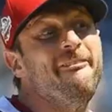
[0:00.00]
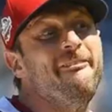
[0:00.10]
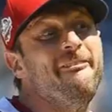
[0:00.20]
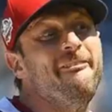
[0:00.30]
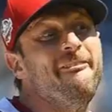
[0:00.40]

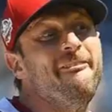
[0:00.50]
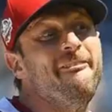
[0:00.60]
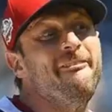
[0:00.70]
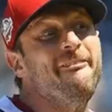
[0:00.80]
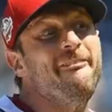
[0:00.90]

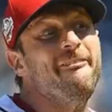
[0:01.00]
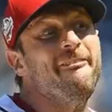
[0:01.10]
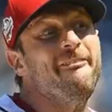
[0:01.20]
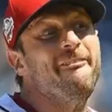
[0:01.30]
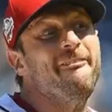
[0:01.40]

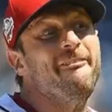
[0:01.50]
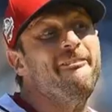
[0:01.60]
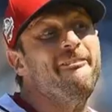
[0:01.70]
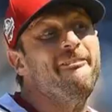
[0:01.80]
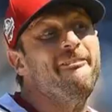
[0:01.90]

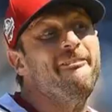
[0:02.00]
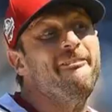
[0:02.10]
(no one is talking)